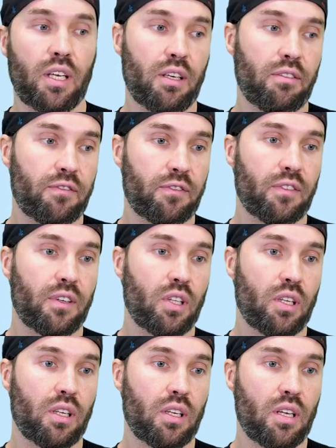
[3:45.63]
If
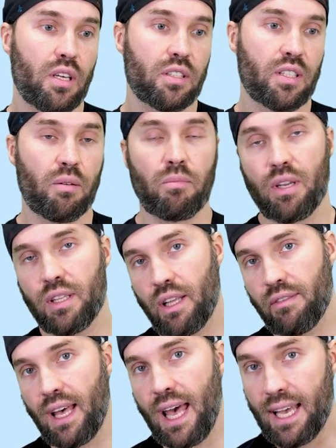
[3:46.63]
somebody
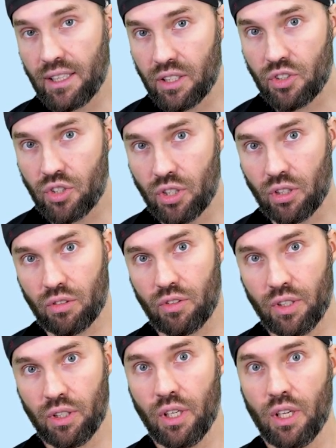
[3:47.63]
never had
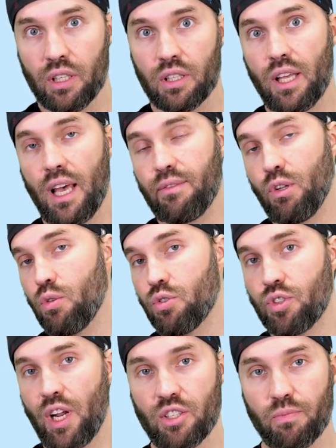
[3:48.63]
children, they have no
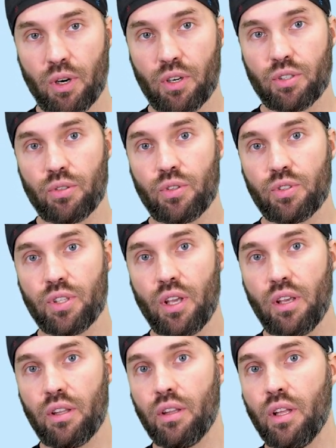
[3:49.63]
stretch marks on the
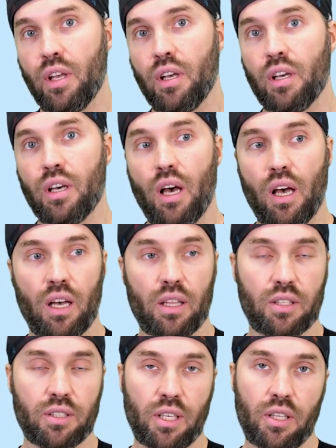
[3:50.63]
skin
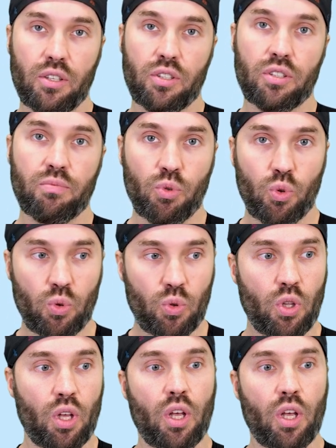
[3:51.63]
is smooth.